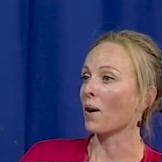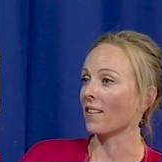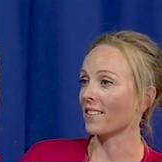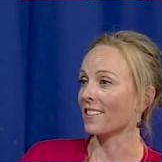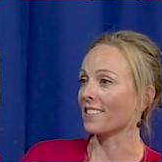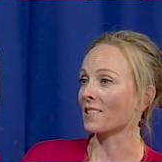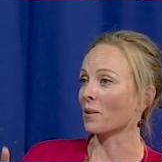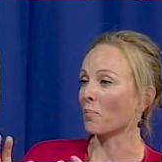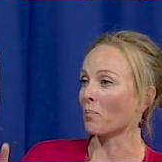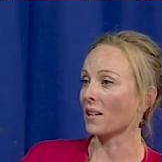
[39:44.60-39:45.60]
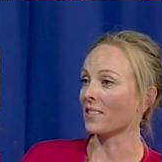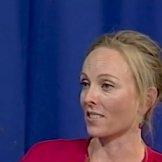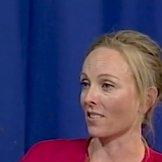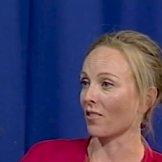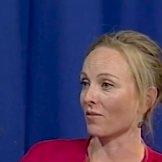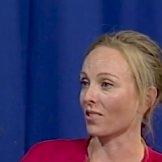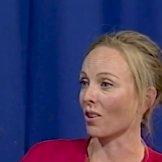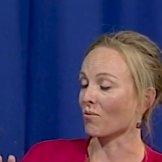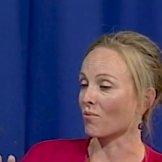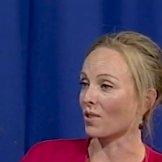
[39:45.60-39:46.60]
but it's the big stuff
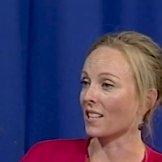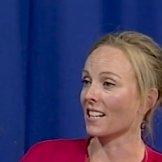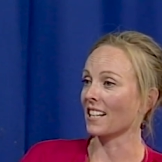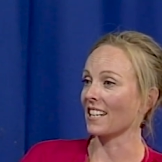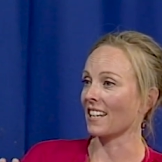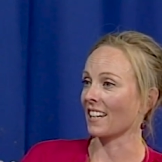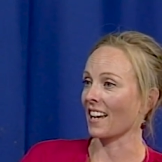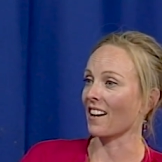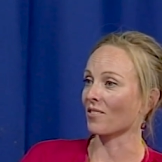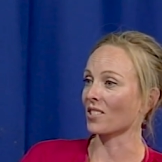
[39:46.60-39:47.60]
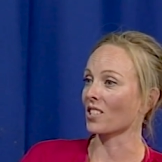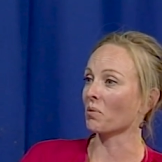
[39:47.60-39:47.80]
that really counts.